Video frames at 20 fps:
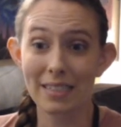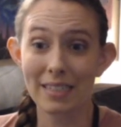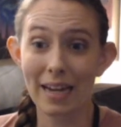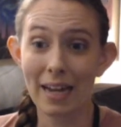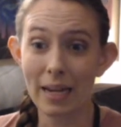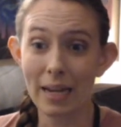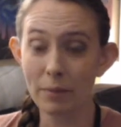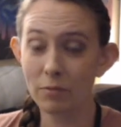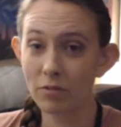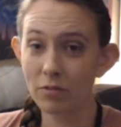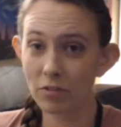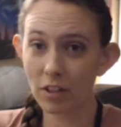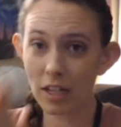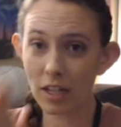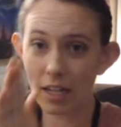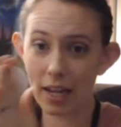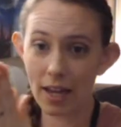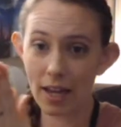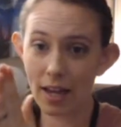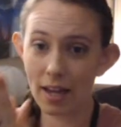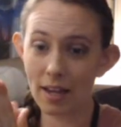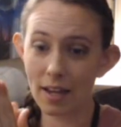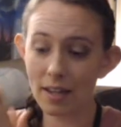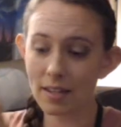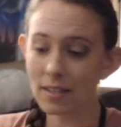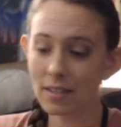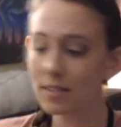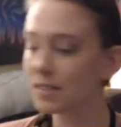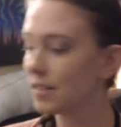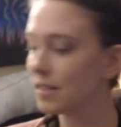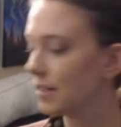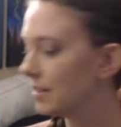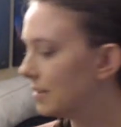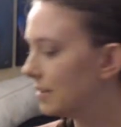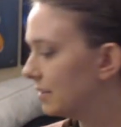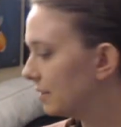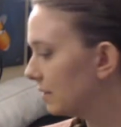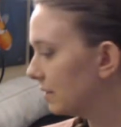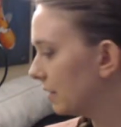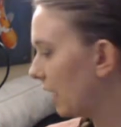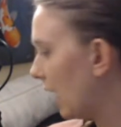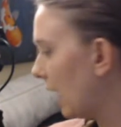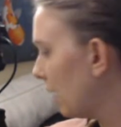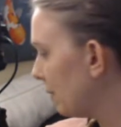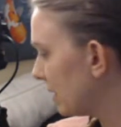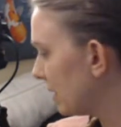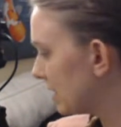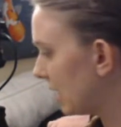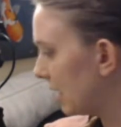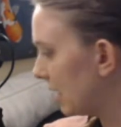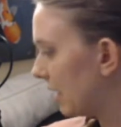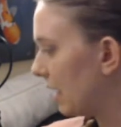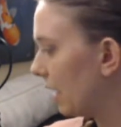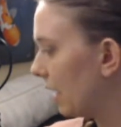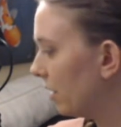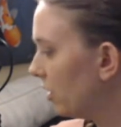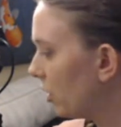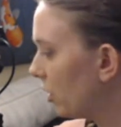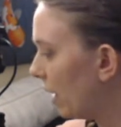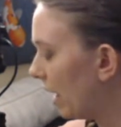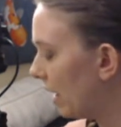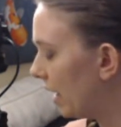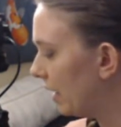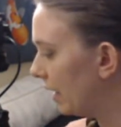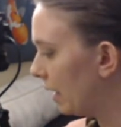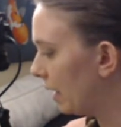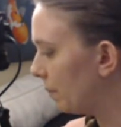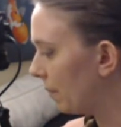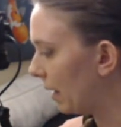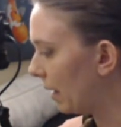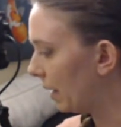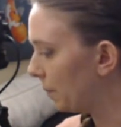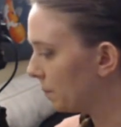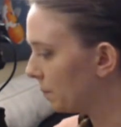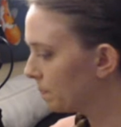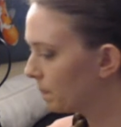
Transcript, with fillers: time for class. I'm excited. I'm gonna go ahead and get my